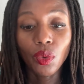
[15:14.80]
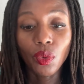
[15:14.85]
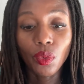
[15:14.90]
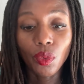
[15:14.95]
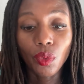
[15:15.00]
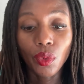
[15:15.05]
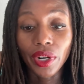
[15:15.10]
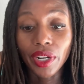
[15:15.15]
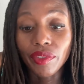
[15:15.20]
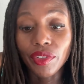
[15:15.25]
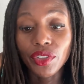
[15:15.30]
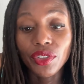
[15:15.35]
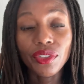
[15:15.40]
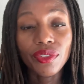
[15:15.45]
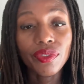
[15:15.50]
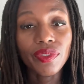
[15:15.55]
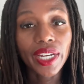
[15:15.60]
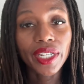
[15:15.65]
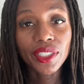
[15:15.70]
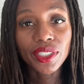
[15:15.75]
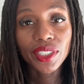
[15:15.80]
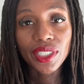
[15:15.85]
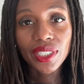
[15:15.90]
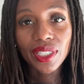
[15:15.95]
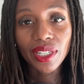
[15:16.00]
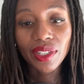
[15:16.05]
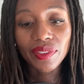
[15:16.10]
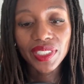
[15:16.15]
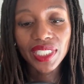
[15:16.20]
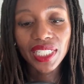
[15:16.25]
Wherever you find
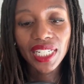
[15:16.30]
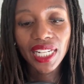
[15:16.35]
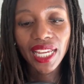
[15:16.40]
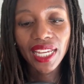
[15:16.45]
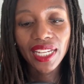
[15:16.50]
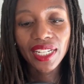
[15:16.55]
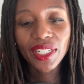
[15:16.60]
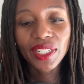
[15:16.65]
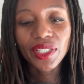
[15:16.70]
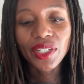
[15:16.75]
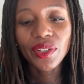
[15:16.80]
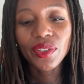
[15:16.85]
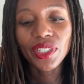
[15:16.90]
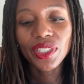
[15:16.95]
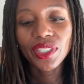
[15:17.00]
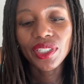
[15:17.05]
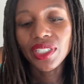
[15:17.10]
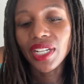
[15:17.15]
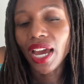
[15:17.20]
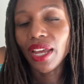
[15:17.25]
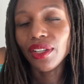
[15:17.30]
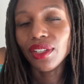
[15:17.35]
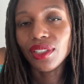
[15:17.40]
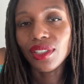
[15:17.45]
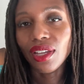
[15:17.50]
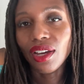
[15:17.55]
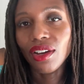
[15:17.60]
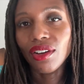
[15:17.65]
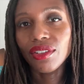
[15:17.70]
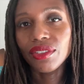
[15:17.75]
yourself today, know that you're not
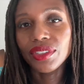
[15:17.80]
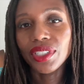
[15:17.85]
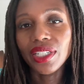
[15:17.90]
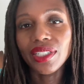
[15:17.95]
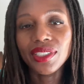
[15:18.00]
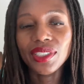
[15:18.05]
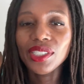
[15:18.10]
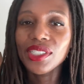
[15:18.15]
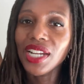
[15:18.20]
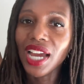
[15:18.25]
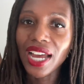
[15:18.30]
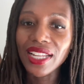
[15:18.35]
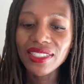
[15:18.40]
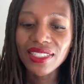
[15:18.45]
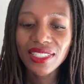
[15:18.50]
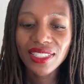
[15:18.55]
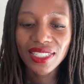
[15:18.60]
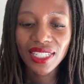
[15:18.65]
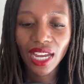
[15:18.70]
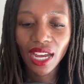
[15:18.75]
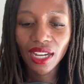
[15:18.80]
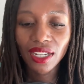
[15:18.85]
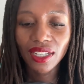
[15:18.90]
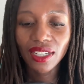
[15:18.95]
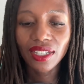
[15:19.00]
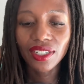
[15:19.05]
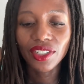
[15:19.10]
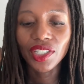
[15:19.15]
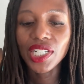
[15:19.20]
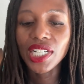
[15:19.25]
alone, you're not stuck,
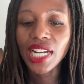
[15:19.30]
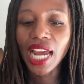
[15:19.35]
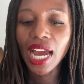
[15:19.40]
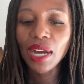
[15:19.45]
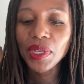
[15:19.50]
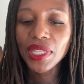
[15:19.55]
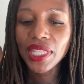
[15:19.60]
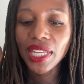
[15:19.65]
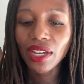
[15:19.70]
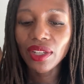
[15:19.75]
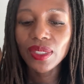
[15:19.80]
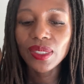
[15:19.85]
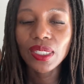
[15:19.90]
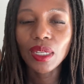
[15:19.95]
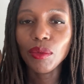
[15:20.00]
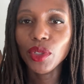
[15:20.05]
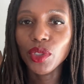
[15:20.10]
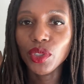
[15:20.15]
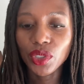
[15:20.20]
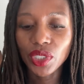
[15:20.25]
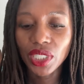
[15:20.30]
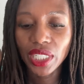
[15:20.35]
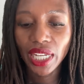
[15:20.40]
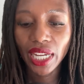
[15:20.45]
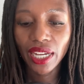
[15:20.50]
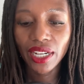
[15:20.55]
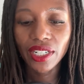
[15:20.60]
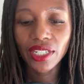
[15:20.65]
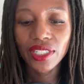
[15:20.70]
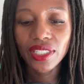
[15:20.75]
you're not without someone who
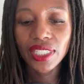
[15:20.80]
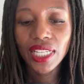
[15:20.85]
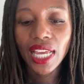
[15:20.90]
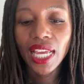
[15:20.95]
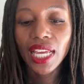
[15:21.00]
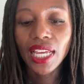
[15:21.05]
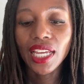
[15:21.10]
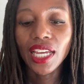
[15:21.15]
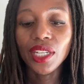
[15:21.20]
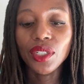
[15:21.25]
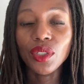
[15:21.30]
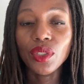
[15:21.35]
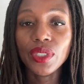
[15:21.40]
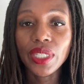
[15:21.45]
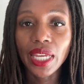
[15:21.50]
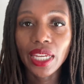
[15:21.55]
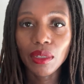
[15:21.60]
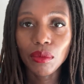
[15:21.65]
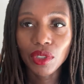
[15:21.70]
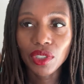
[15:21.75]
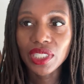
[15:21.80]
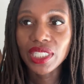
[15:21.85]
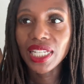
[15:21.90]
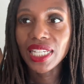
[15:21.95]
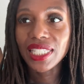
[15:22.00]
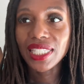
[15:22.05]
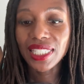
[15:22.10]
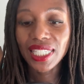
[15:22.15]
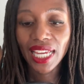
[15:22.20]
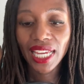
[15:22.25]
cares and who's able to
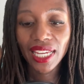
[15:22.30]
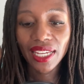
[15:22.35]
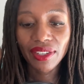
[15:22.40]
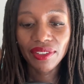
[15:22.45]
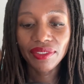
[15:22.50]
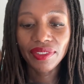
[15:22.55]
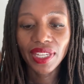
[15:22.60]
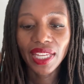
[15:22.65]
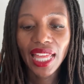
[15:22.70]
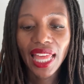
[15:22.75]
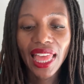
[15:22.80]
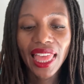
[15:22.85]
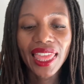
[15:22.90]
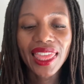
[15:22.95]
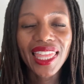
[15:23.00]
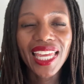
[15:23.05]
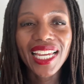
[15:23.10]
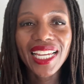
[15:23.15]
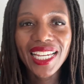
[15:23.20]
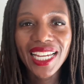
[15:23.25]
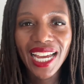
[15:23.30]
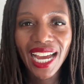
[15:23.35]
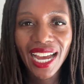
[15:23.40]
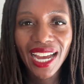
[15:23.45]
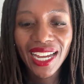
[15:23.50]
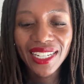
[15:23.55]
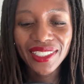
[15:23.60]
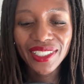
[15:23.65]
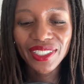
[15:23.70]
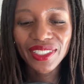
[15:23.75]
save. Thank
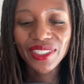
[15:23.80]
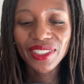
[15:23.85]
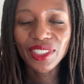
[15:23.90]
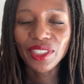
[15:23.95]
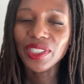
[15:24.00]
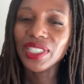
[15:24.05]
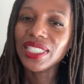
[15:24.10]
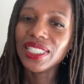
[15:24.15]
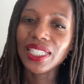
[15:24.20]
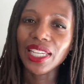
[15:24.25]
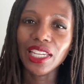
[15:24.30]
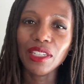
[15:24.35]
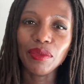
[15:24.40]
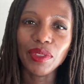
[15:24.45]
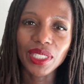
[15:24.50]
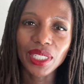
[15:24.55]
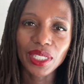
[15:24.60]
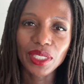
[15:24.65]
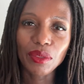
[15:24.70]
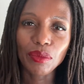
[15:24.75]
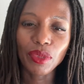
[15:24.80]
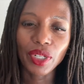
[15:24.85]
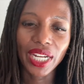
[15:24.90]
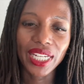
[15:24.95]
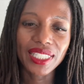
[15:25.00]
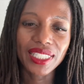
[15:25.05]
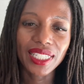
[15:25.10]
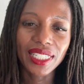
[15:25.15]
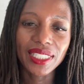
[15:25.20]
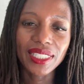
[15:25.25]
God there's no escaping his
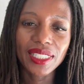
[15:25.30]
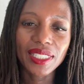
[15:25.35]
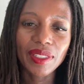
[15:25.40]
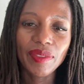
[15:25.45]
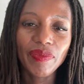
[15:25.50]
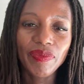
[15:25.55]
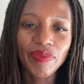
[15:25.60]
presence.